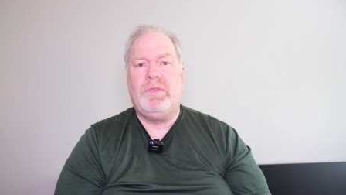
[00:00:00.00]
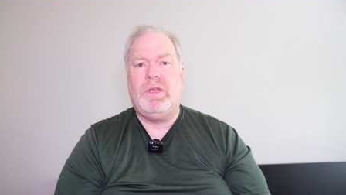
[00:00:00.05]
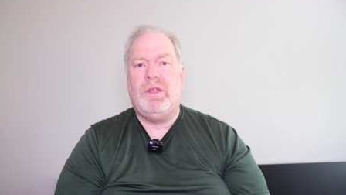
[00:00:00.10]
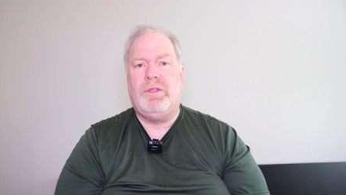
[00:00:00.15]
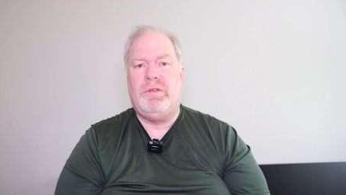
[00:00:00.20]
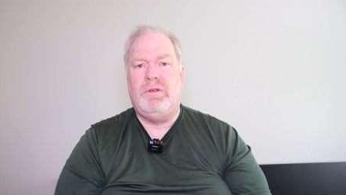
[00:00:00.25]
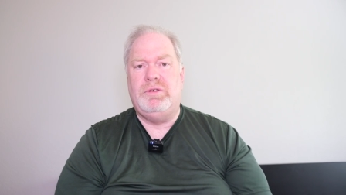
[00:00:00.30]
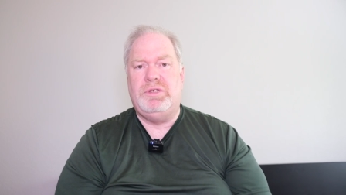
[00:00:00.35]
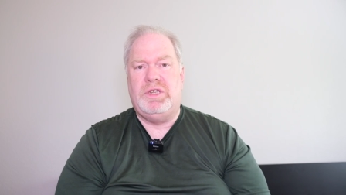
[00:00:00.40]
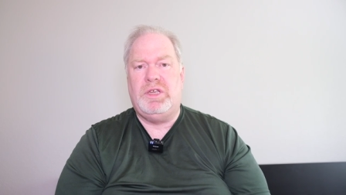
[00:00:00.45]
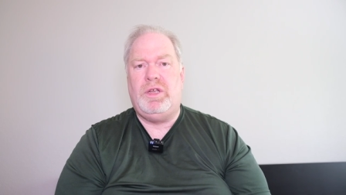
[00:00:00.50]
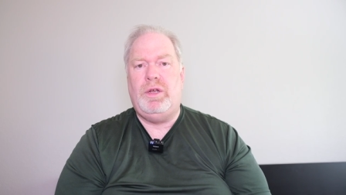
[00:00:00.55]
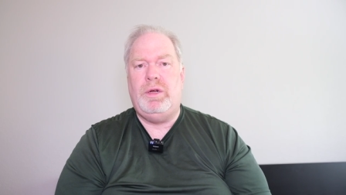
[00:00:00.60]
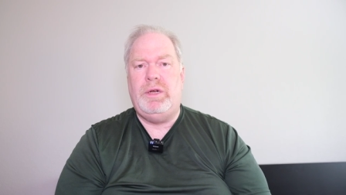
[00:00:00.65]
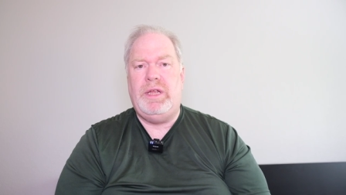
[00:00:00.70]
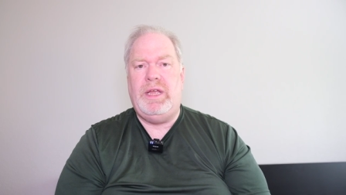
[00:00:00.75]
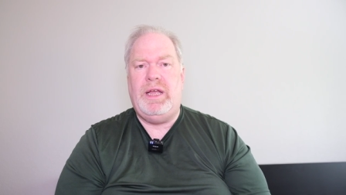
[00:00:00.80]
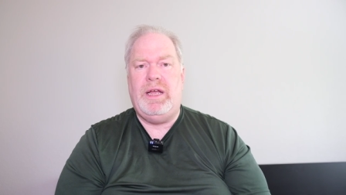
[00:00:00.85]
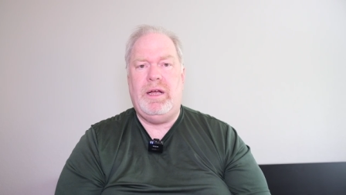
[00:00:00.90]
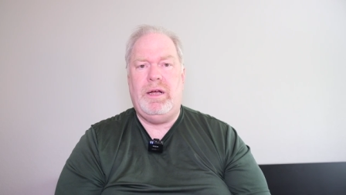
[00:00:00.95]
through
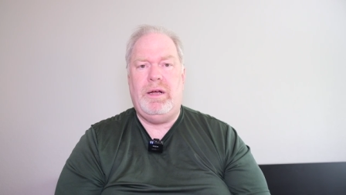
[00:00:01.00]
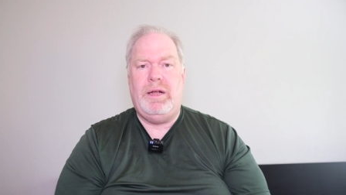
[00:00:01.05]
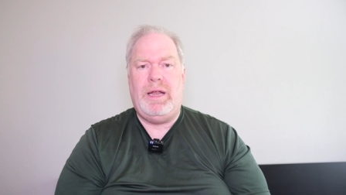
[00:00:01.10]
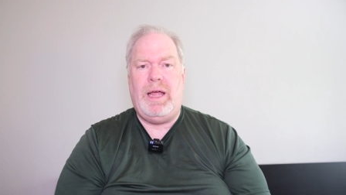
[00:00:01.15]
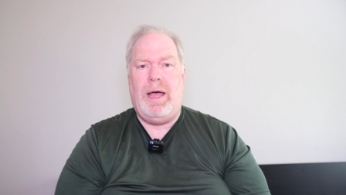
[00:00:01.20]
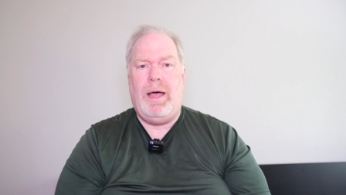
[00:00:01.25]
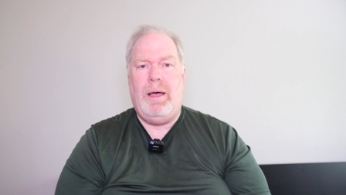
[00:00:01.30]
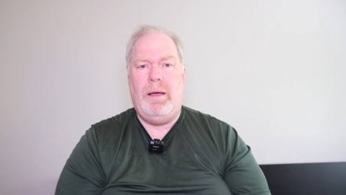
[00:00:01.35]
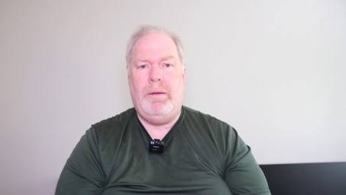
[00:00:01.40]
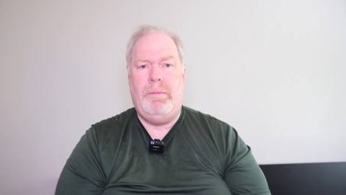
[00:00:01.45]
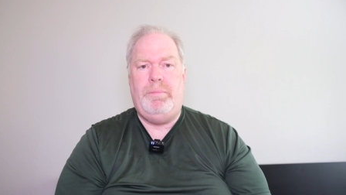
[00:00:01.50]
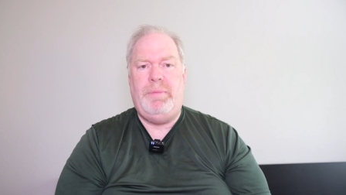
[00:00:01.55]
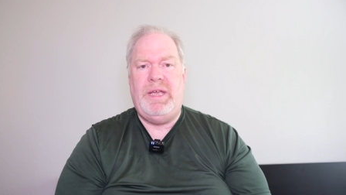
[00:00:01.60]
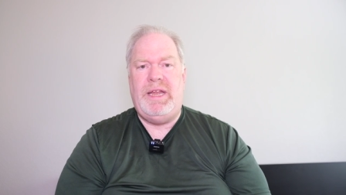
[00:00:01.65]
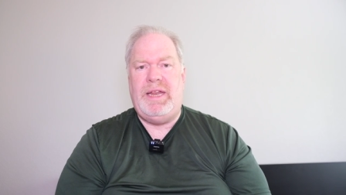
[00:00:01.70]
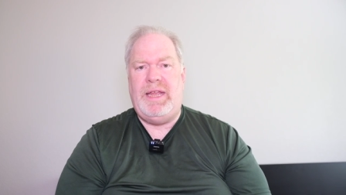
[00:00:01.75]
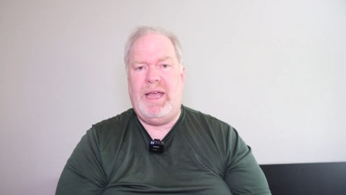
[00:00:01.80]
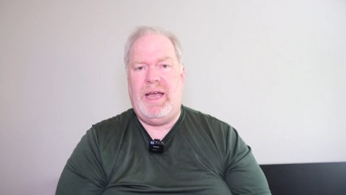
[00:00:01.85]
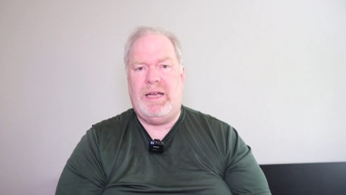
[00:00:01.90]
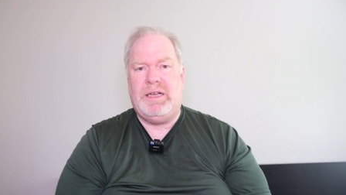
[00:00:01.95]
security here at uh,
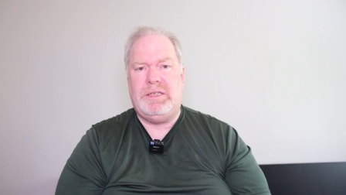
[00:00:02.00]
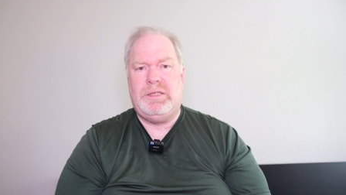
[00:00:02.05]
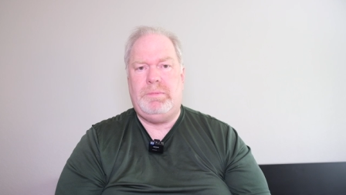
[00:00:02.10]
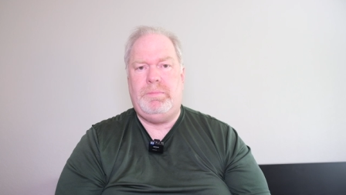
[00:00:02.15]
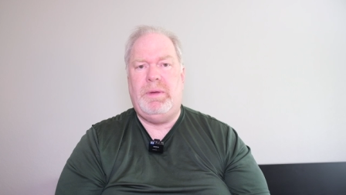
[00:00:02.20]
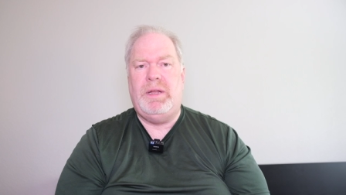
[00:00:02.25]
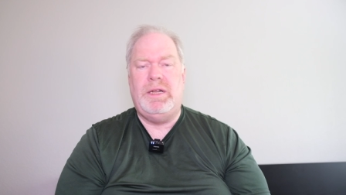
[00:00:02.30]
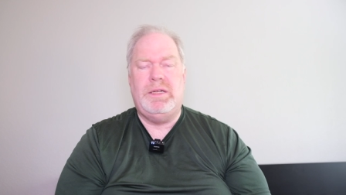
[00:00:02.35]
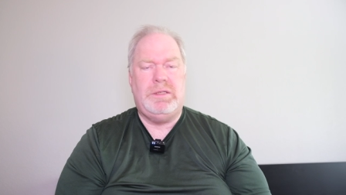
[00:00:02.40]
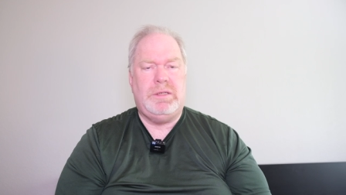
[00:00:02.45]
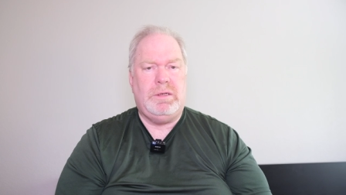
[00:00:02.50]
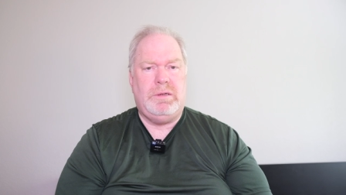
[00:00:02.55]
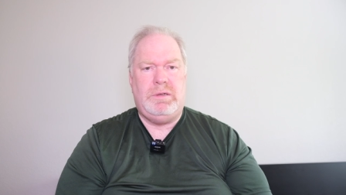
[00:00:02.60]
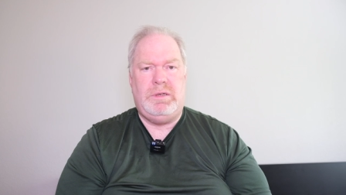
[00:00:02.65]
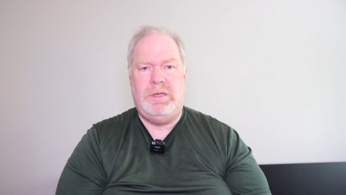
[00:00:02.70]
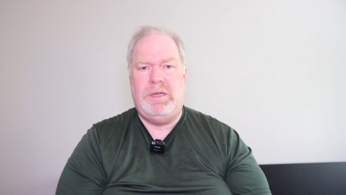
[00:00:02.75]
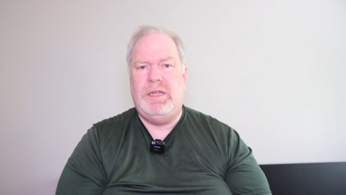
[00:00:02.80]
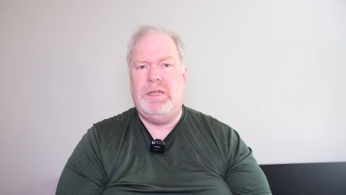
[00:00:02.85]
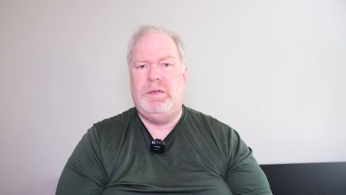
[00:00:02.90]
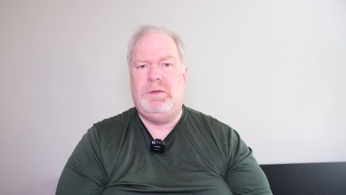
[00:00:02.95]
PDX, but it's a
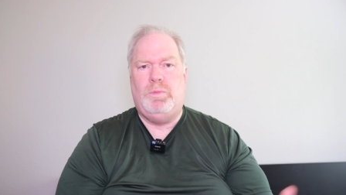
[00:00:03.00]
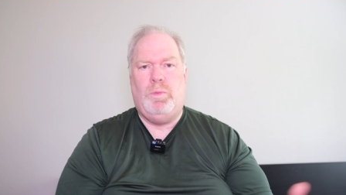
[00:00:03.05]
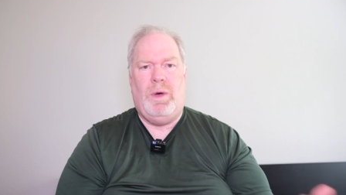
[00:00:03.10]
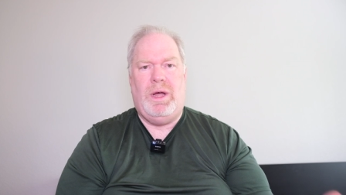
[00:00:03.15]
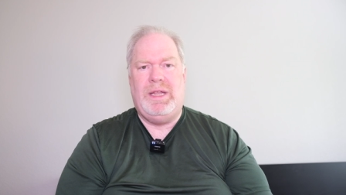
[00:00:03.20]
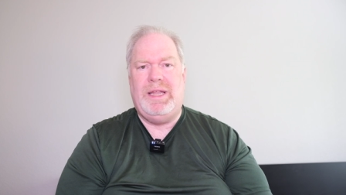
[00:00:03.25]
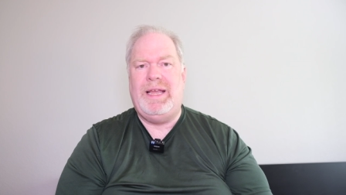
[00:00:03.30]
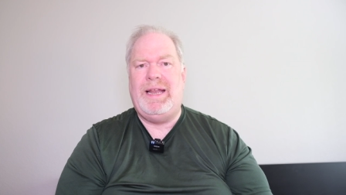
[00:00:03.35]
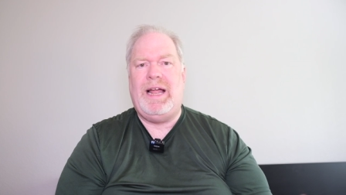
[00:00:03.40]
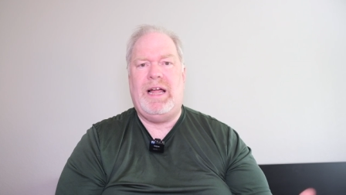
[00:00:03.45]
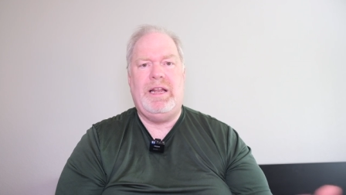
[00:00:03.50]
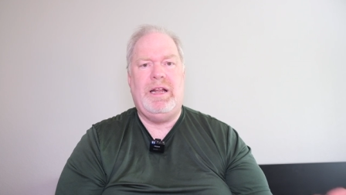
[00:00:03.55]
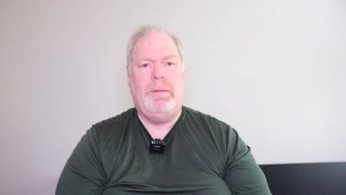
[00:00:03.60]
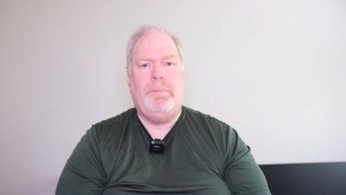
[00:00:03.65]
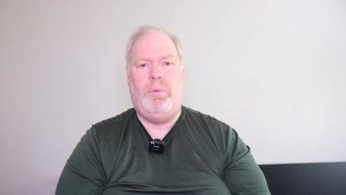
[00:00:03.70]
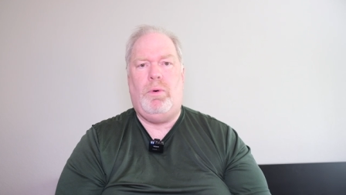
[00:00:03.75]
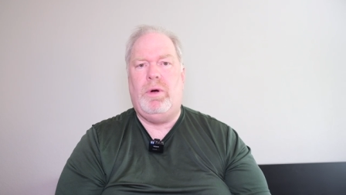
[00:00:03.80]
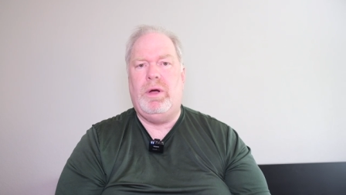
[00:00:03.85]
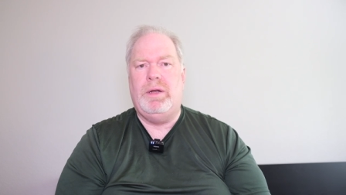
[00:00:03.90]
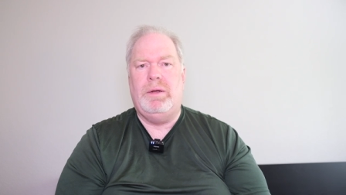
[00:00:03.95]
well laid out
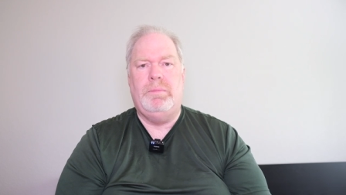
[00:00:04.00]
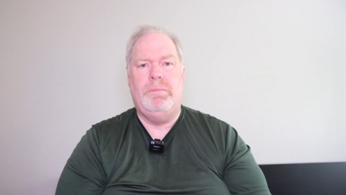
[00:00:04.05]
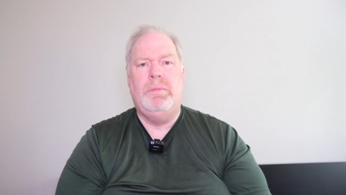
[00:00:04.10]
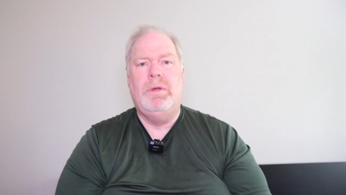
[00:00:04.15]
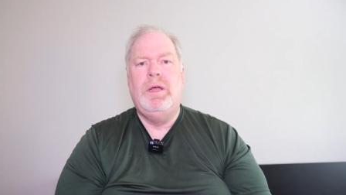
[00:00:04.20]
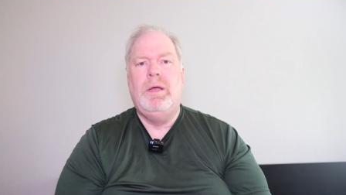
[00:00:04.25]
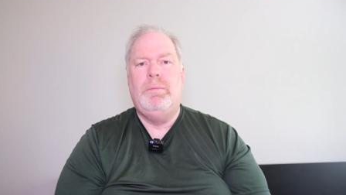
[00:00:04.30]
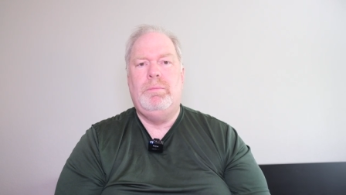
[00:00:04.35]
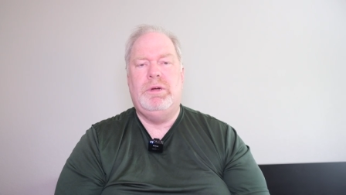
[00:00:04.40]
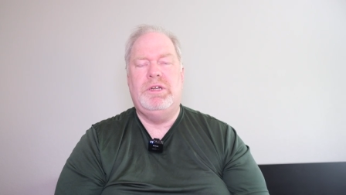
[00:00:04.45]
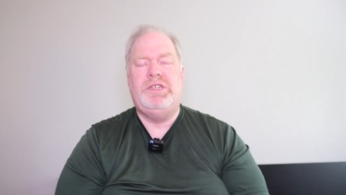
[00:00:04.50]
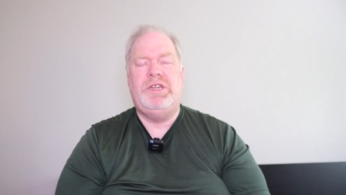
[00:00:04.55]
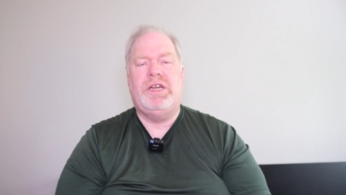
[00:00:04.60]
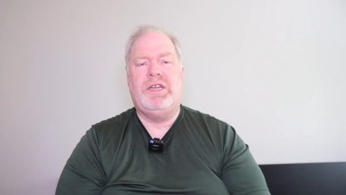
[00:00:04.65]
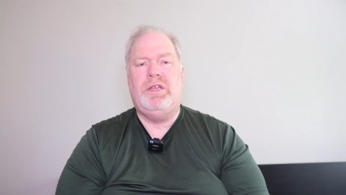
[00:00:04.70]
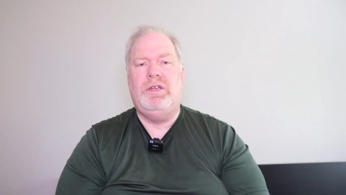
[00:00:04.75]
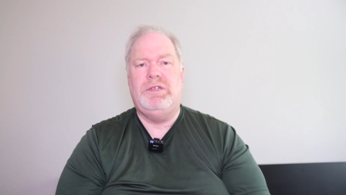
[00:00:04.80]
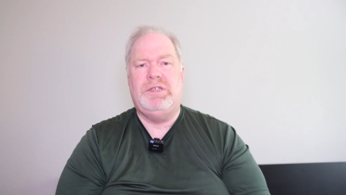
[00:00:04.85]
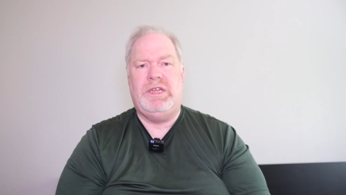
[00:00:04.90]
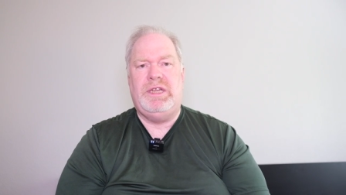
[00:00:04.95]
airport and
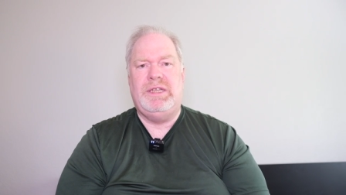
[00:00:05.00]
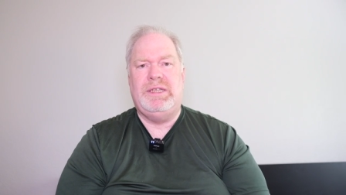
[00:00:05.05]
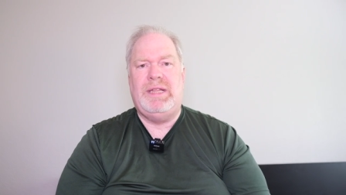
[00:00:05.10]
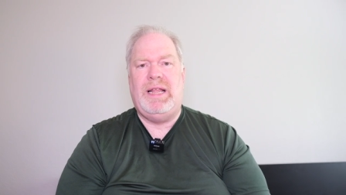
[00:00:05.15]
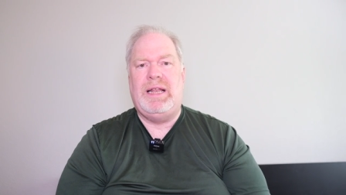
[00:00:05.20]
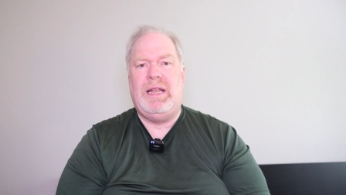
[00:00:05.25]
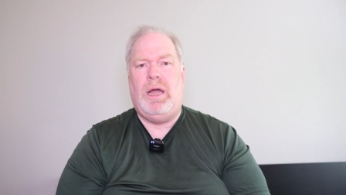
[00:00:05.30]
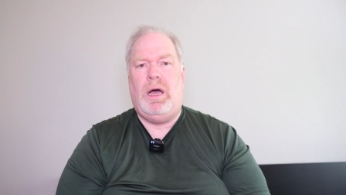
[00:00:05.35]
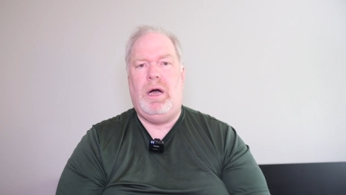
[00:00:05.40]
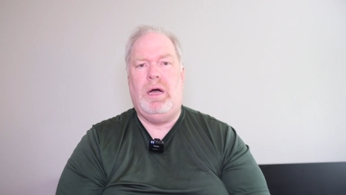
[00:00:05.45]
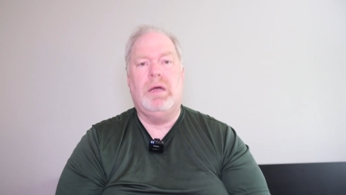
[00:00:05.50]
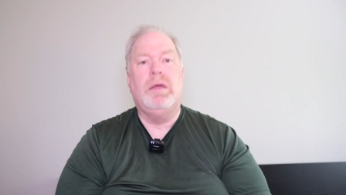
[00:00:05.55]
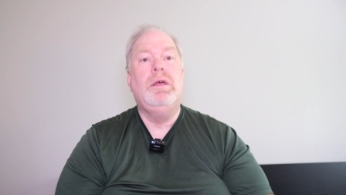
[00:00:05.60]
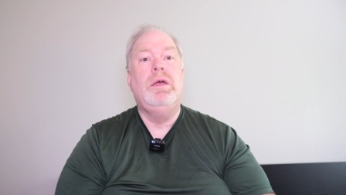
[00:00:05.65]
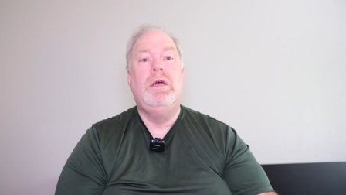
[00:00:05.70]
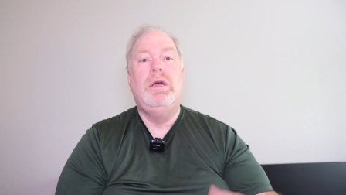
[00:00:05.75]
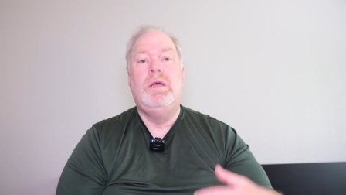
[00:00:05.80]
pre-check usually isn't that long.